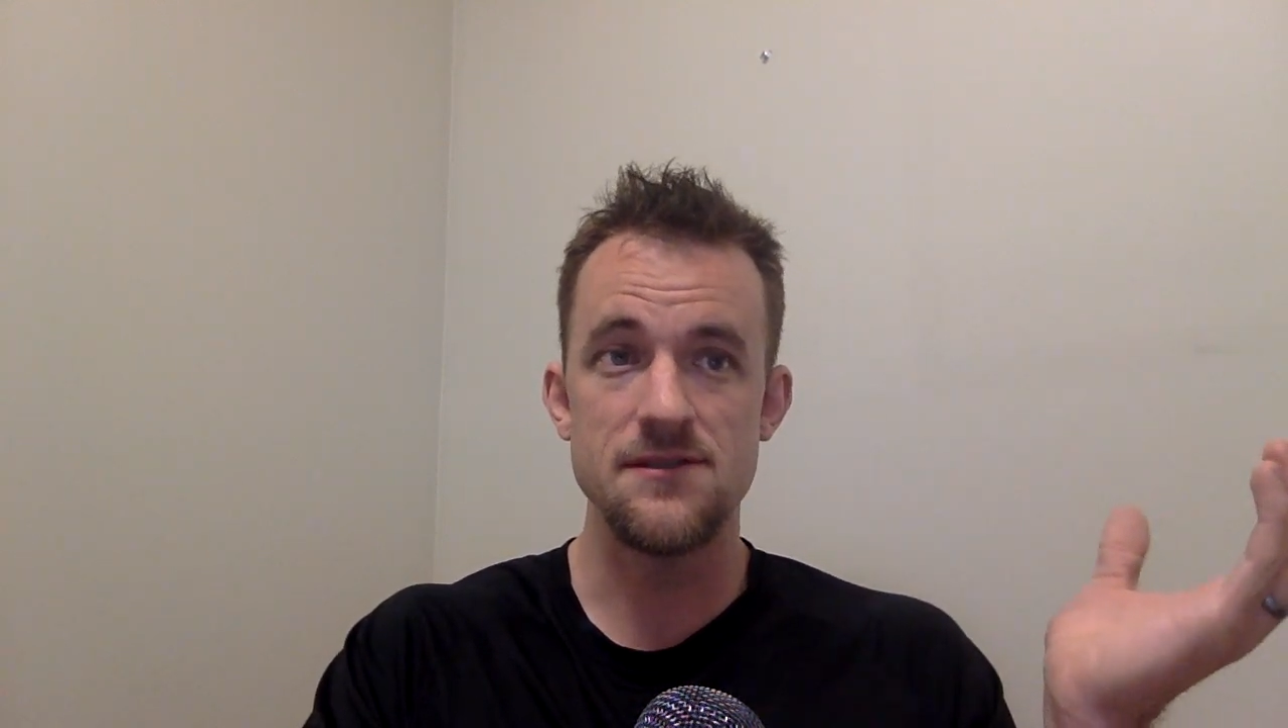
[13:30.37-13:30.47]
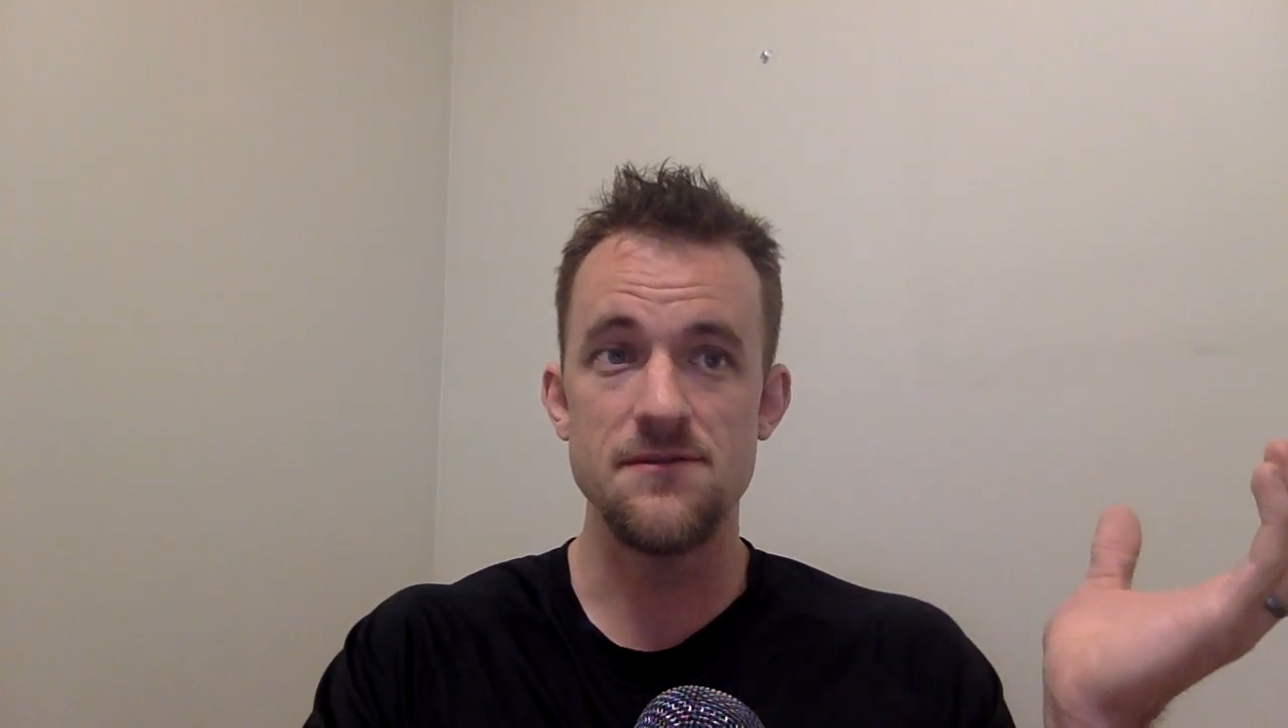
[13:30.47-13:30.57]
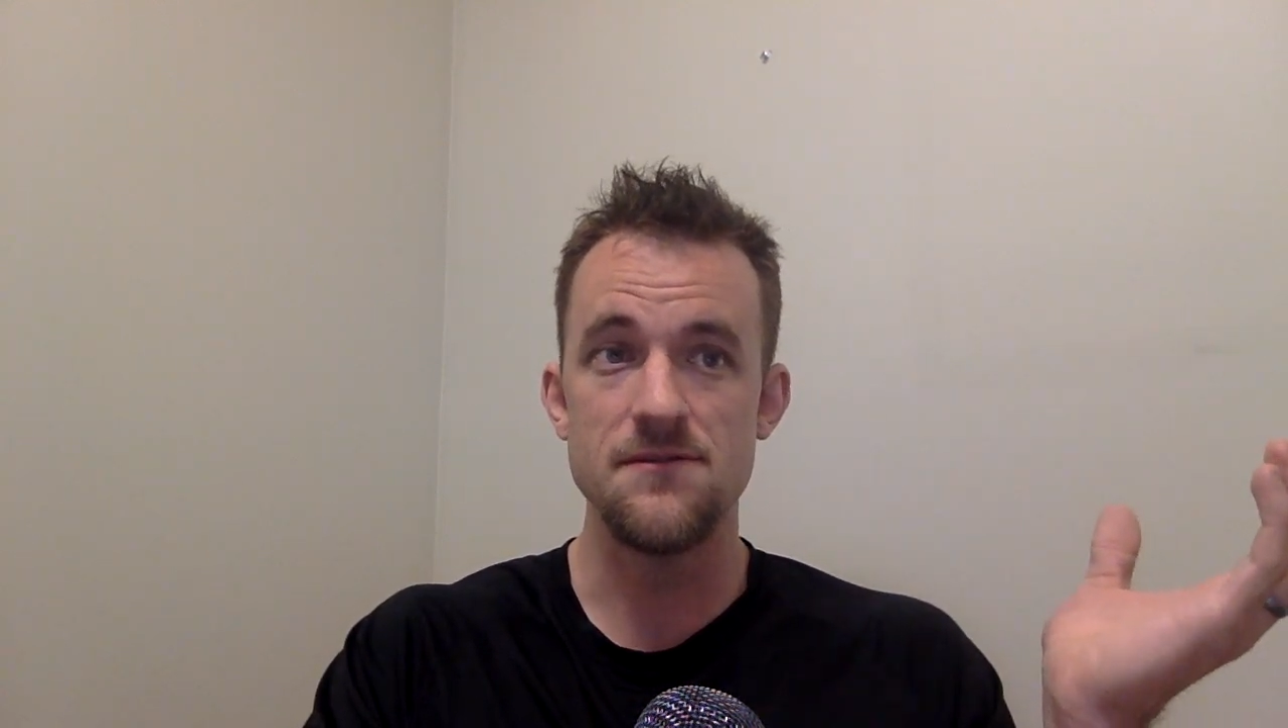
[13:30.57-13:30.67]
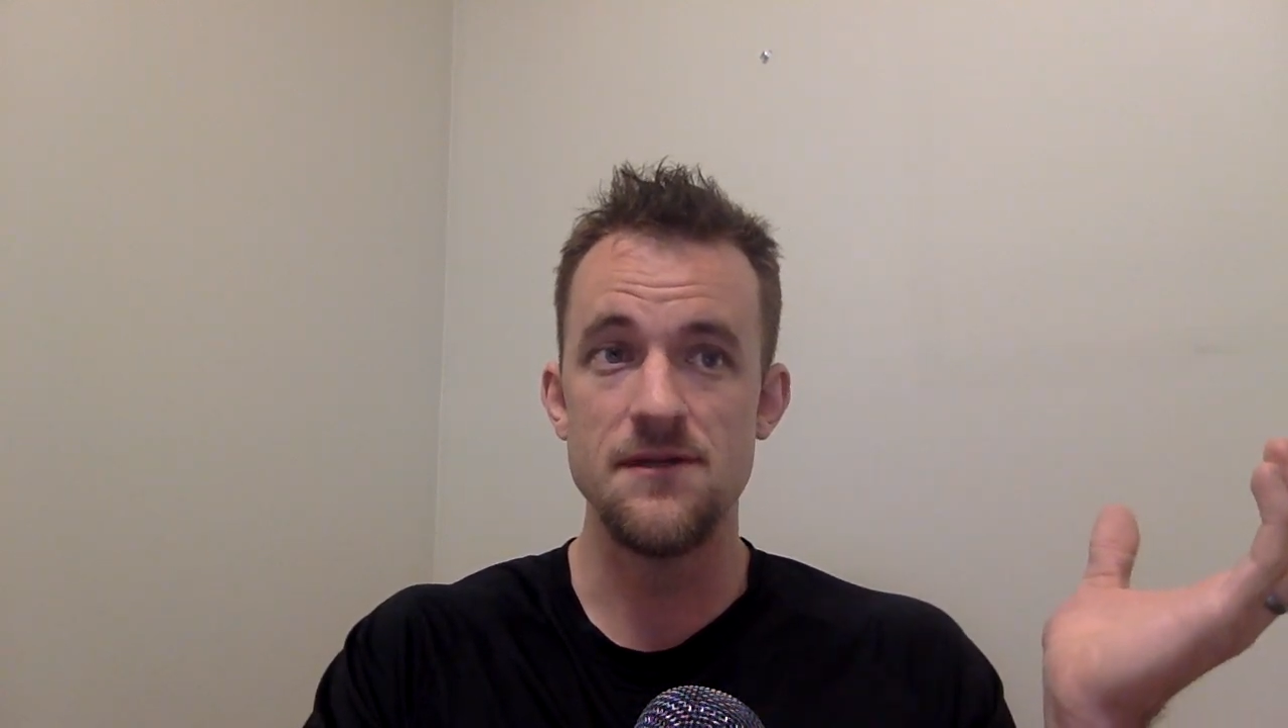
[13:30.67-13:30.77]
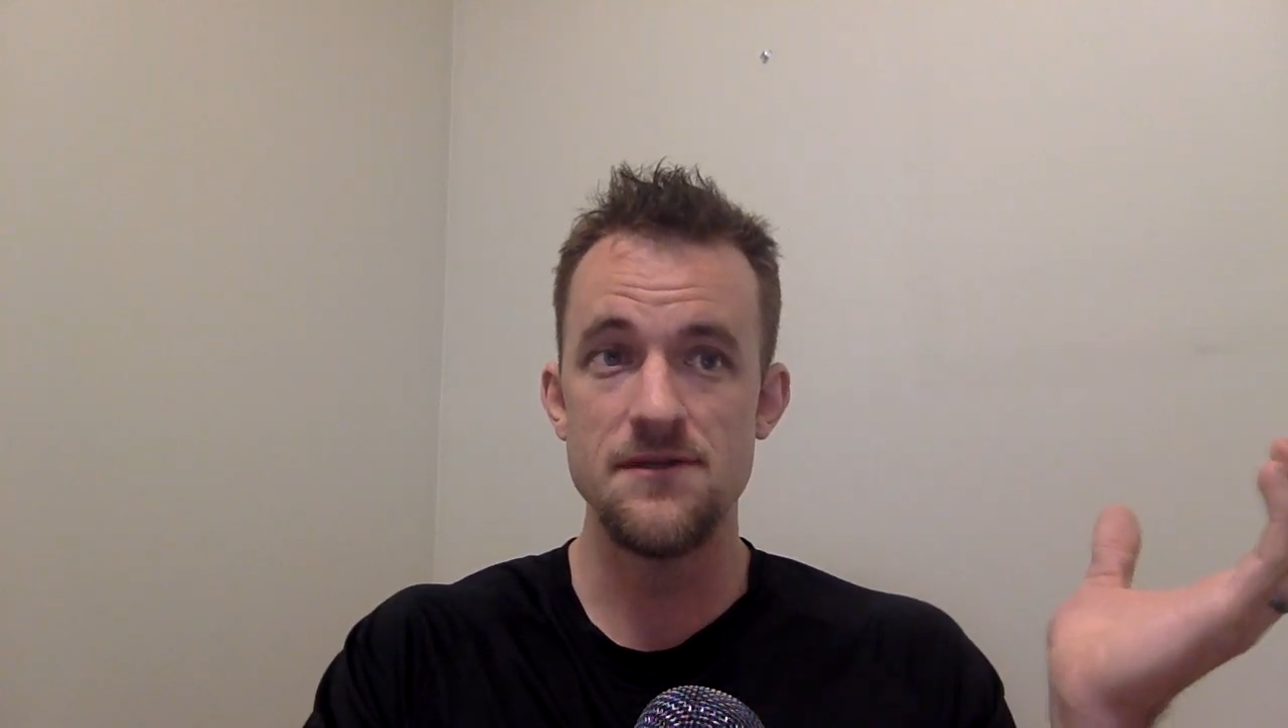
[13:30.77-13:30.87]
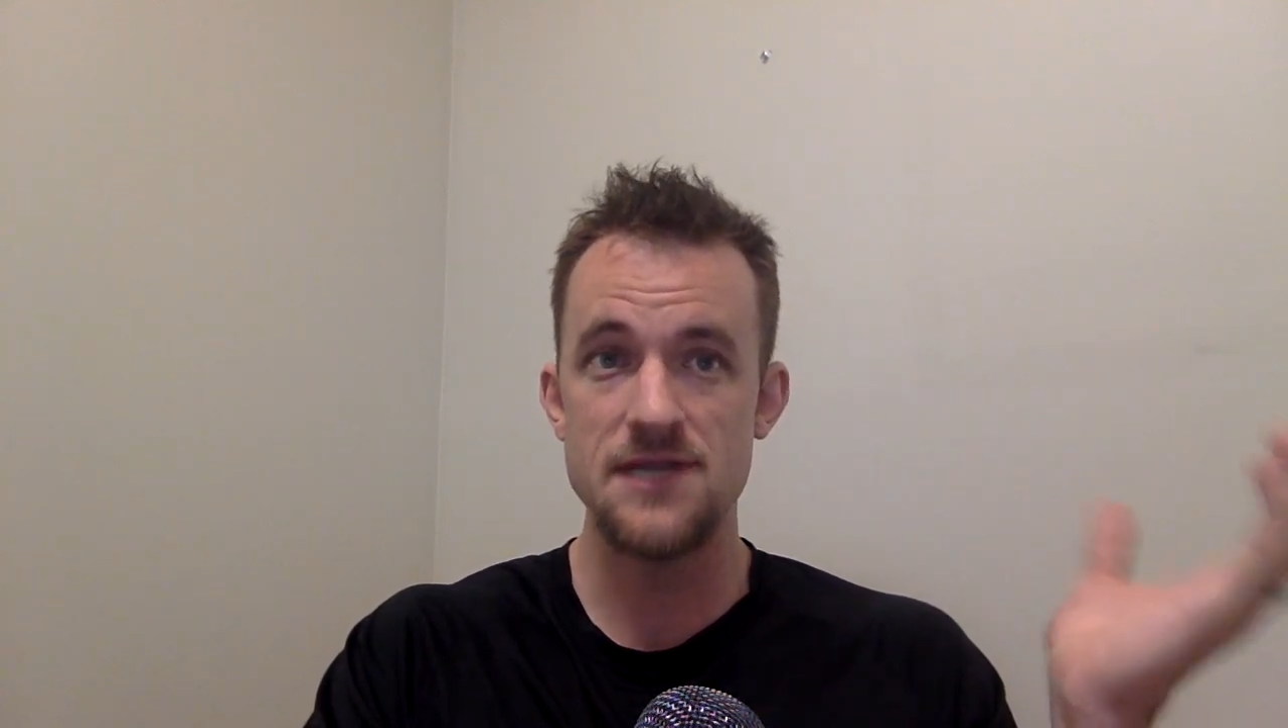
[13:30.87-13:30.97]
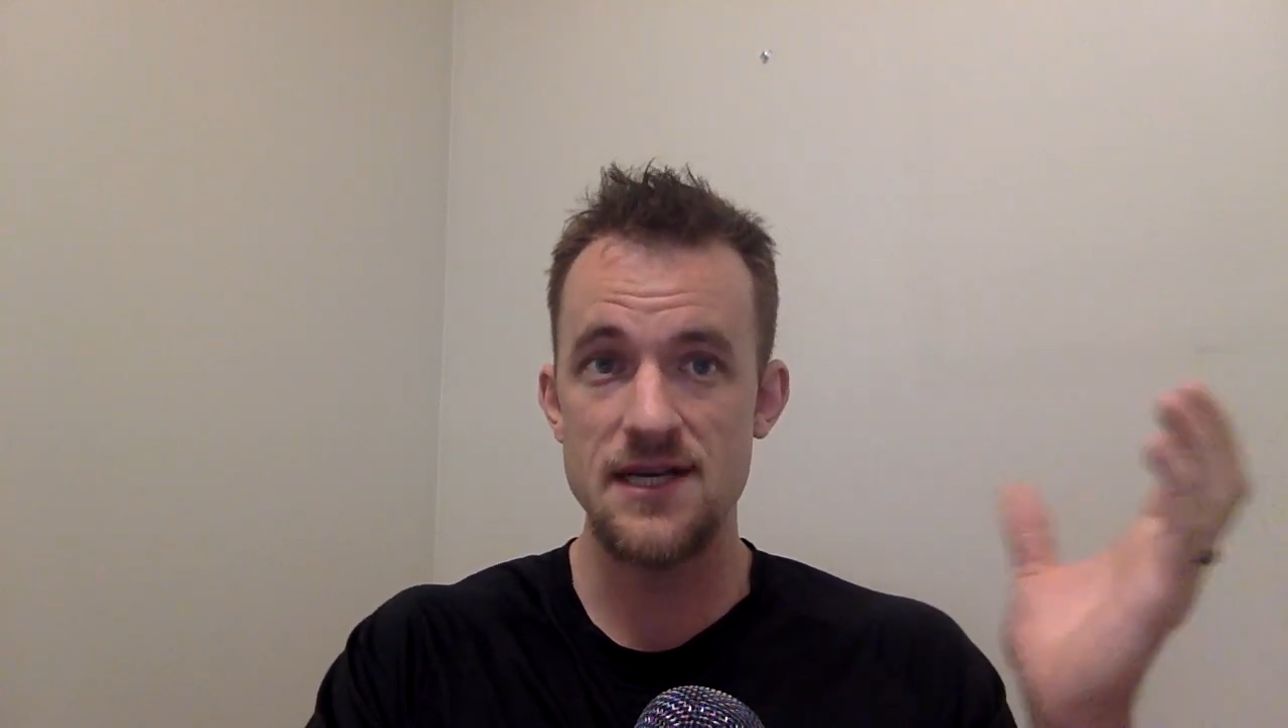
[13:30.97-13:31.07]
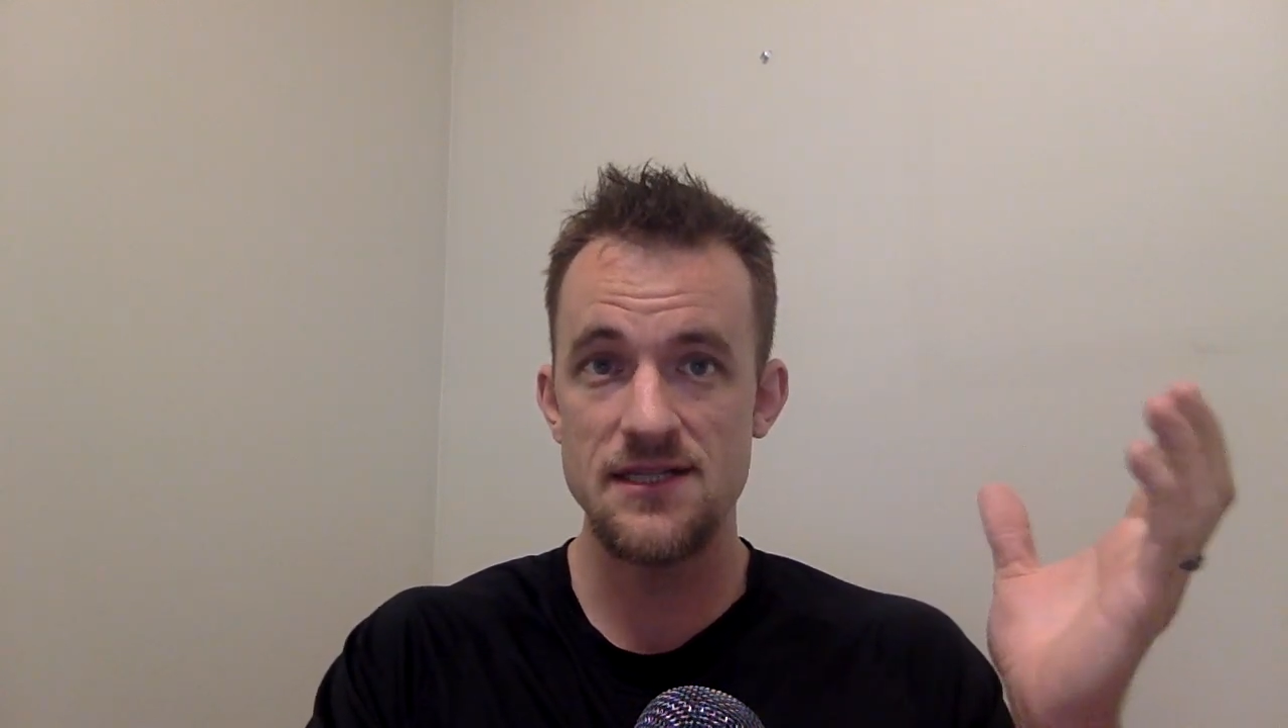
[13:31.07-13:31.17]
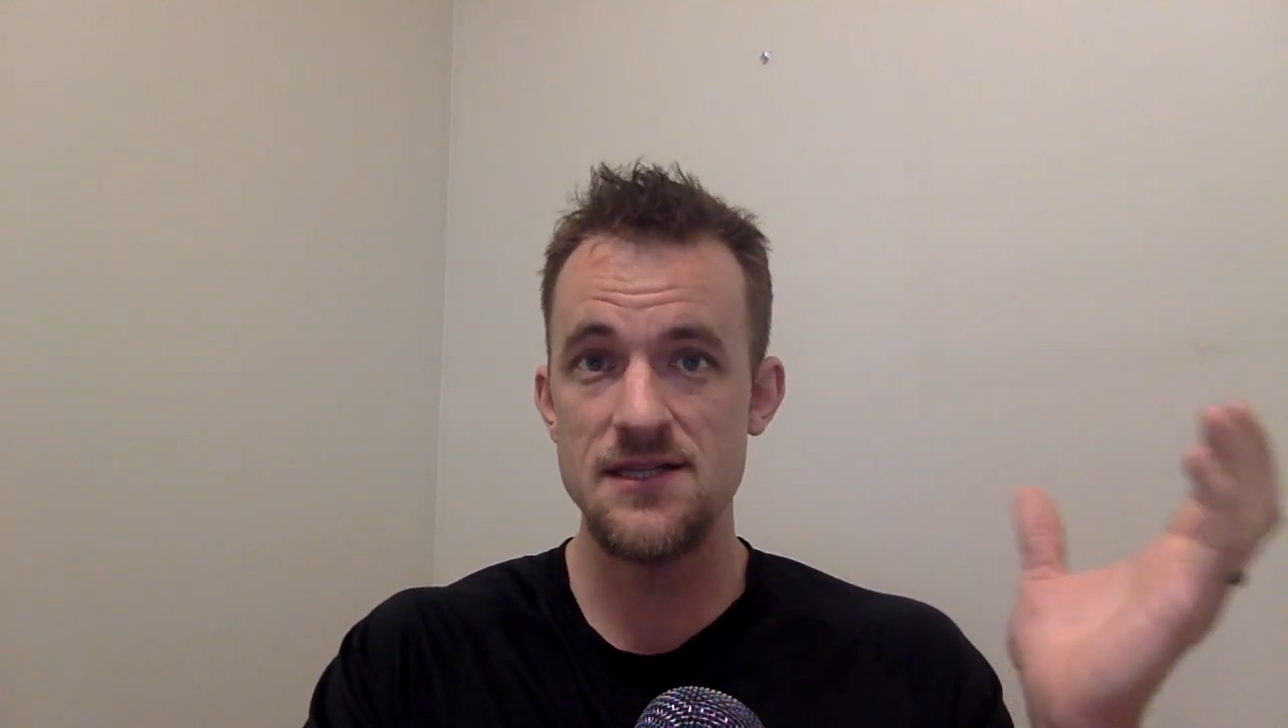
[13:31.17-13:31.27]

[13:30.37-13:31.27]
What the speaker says: So Tag